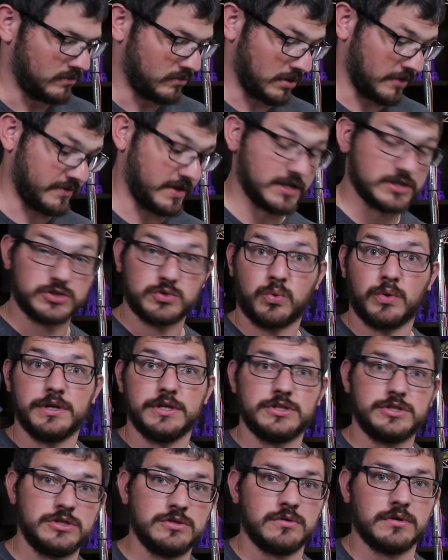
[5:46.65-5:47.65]
well, I've got
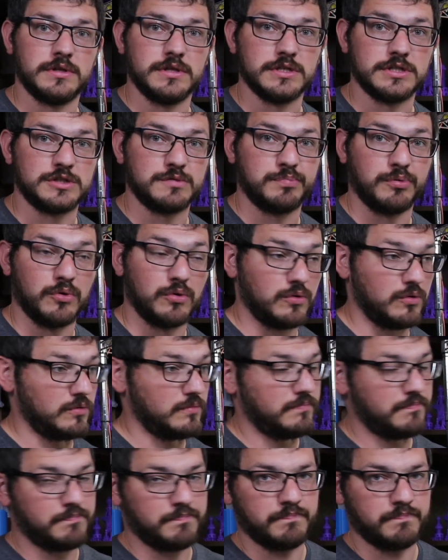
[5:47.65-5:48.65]
22 on this spool,